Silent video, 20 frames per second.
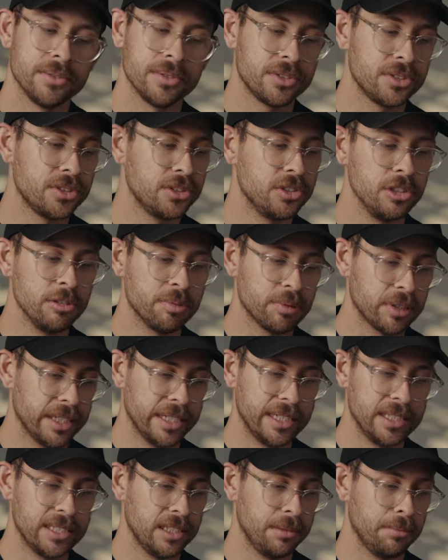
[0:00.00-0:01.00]

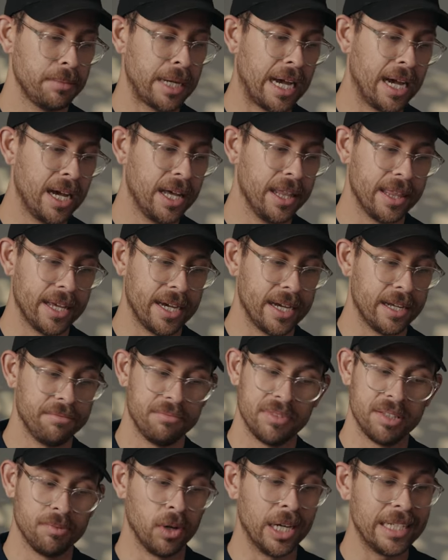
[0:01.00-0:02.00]
super easy matte
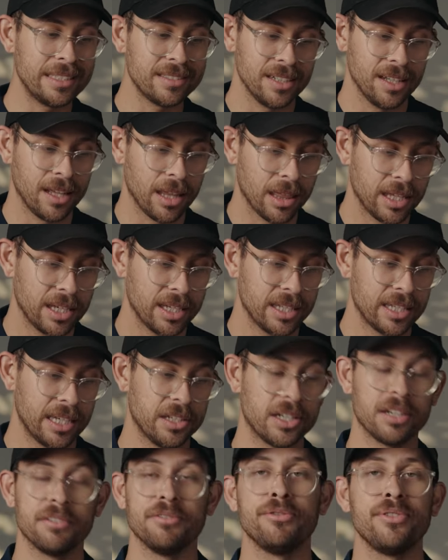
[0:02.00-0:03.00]
that weighs nothing, that
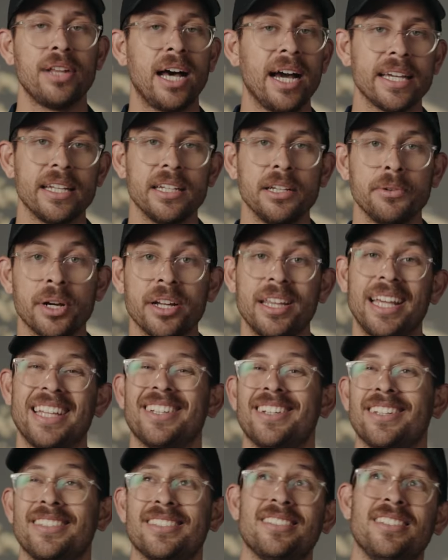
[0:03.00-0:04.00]
you can fly anywhere, that
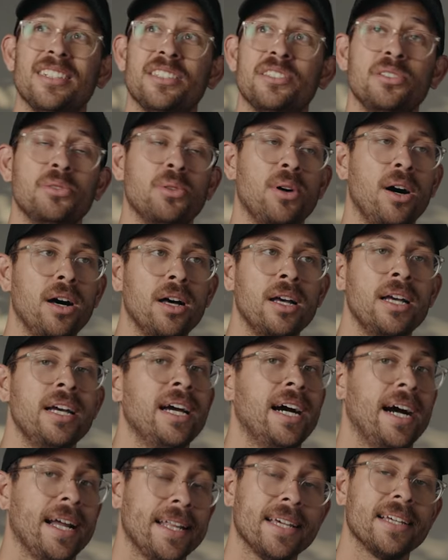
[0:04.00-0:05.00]
you can stick to the wall.
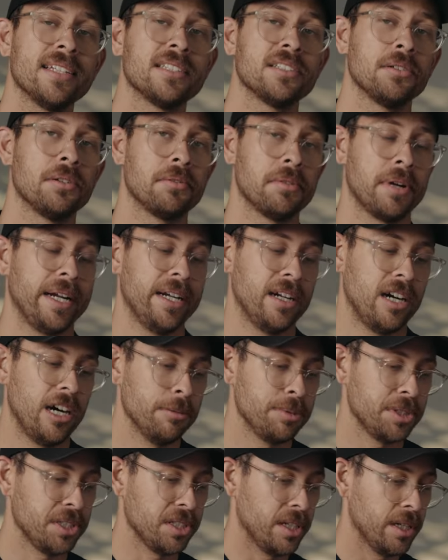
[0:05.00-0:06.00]
I think it's a great
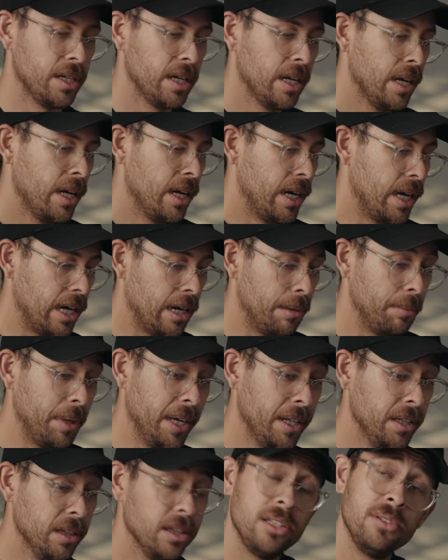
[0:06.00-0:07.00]
option.
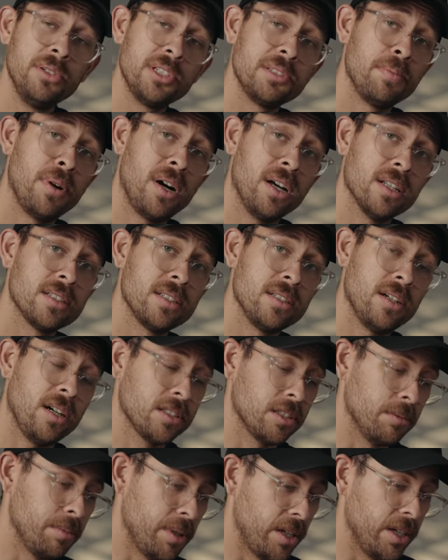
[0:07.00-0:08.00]
And Lewis Potts
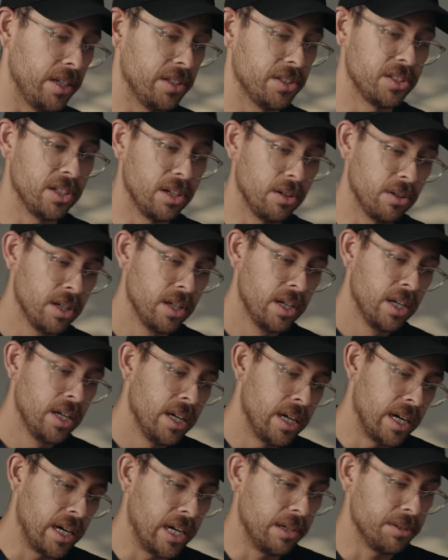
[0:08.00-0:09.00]
talks about it. So
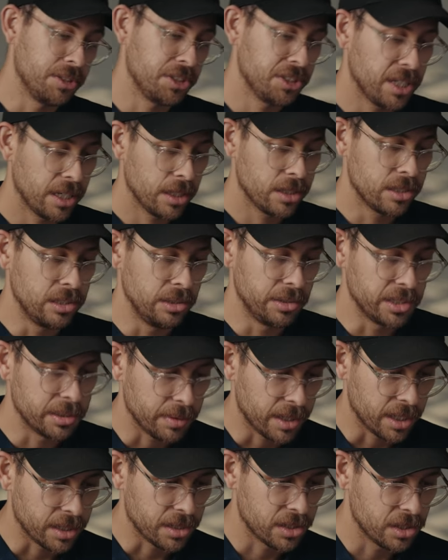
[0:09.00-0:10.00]
shout out to Lewis
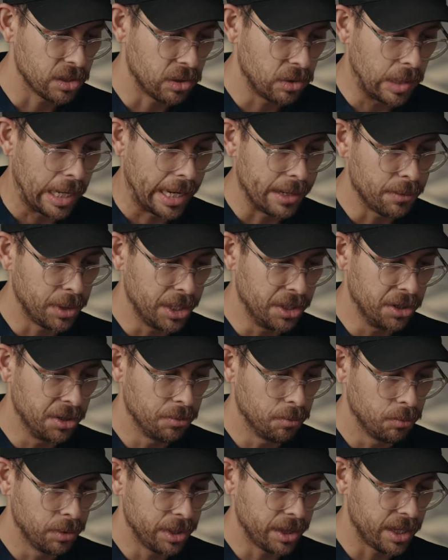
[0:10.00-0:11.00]
Potts. So I went
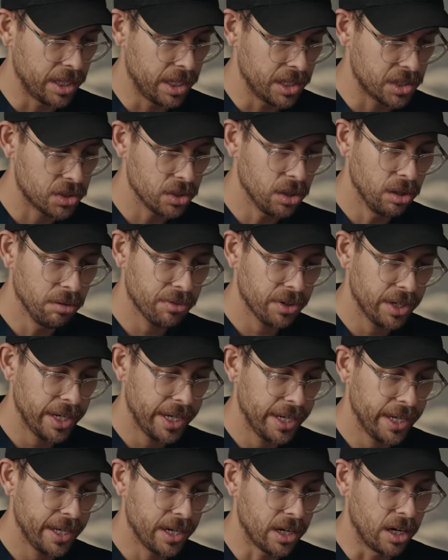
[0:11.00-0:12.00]
with this
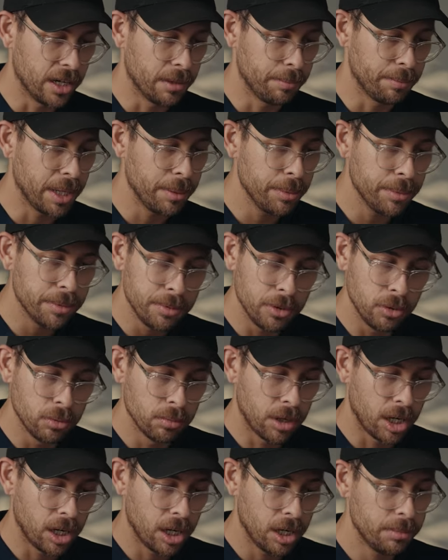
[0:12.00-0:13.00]
overhead on a baby
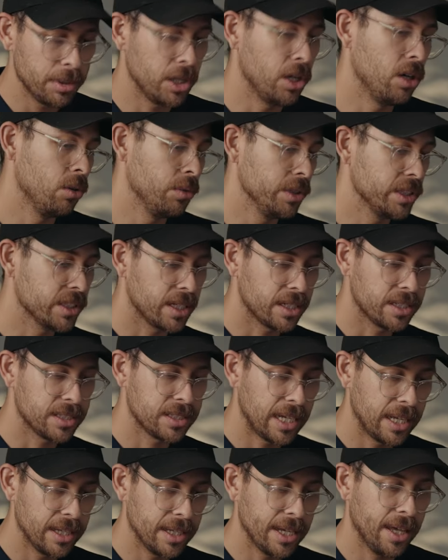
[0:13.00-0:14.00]
boom arm. Always got to
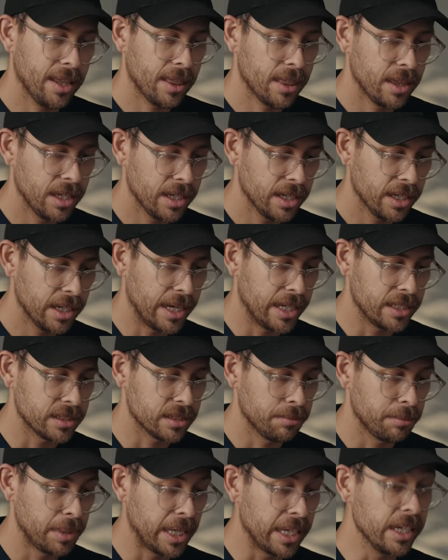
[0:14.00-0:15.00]
stand that thing
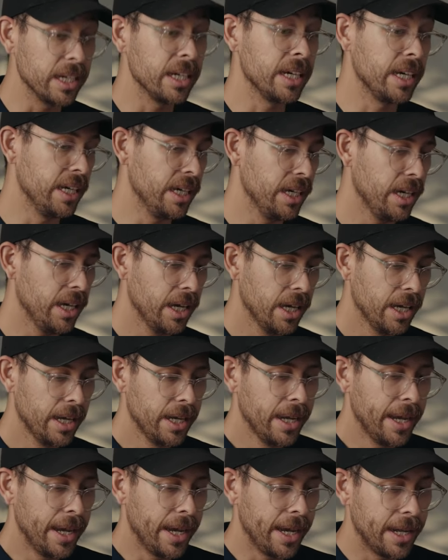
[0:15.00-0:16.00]
as a main key.
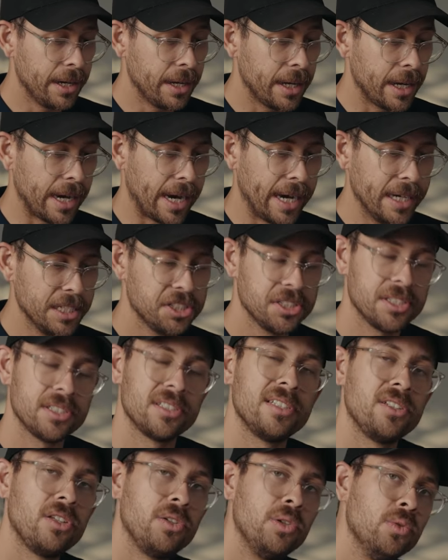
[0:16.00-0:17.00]
And I
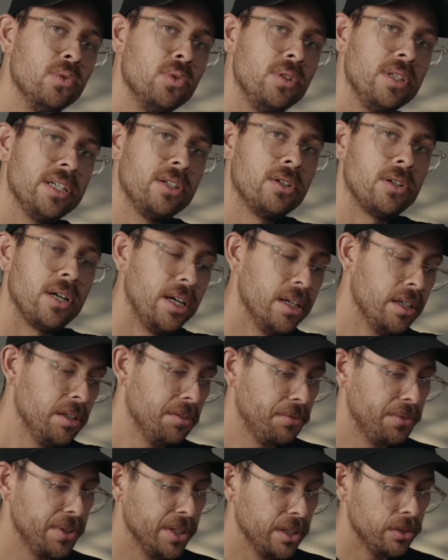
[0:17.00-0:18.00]
just threw a little
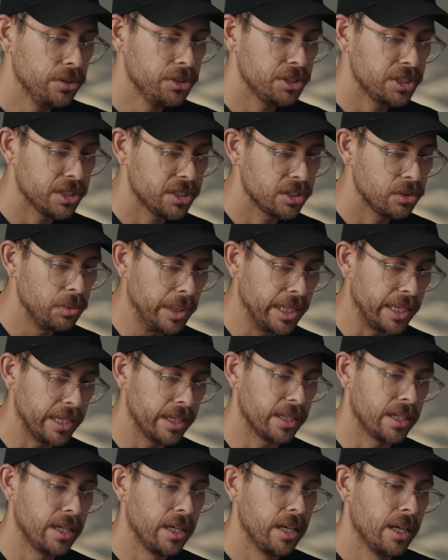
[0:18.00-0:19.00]
underfill just so we
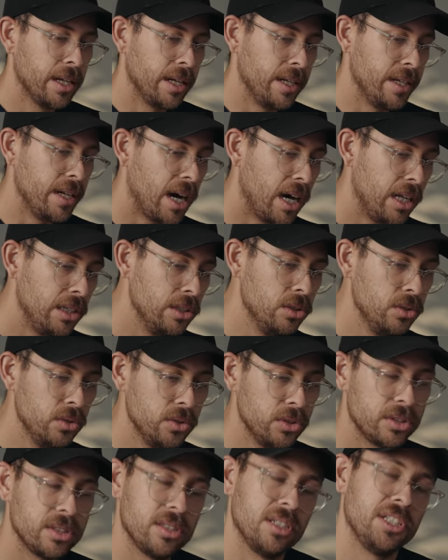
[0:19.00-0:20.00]
can not
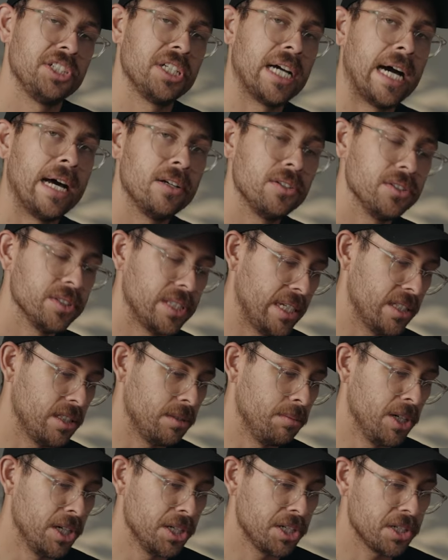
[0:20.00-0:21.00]
lose the shadows
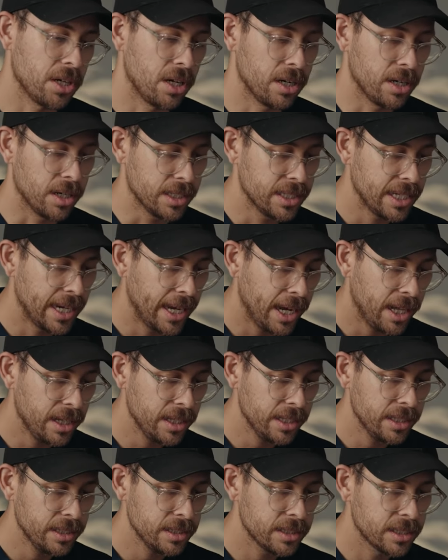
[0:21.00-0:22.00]
as much on our
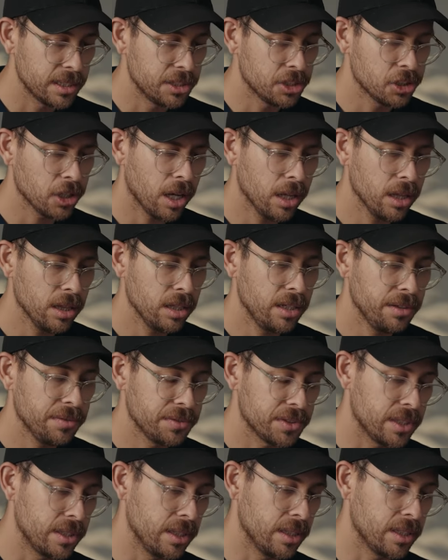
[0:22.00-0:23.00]
talent. John
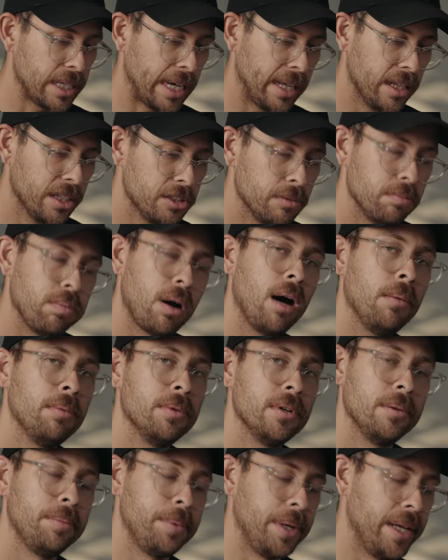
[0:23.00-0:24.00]
loves the talent to
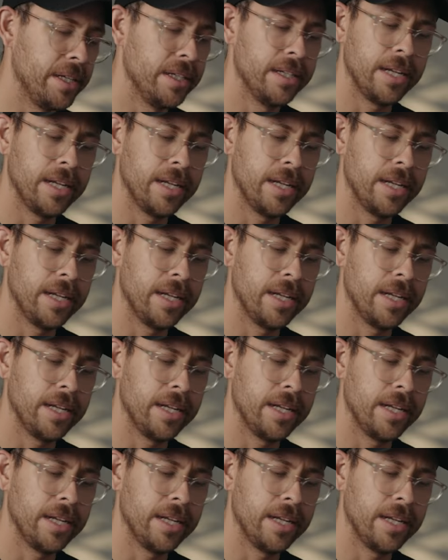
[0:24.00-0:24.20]
pop up, and